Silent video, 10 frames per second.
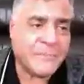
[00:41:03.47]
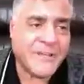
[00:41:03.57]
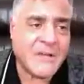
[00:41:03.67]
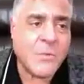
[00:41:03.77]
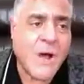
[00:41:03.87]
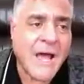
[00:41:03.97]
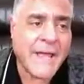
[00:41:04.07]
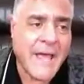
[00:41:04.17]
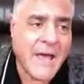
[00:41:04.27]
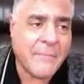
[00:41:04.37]
P Y
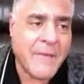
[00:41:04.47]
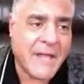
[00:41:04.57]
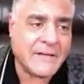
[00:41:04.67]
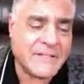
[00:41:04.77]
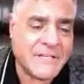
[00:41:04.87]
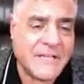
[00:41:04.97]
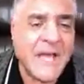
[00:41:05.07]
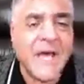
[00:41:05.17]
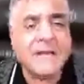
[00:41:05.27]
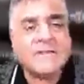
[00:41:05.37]
M N T
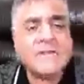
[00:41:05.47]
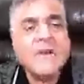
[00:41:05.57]
S.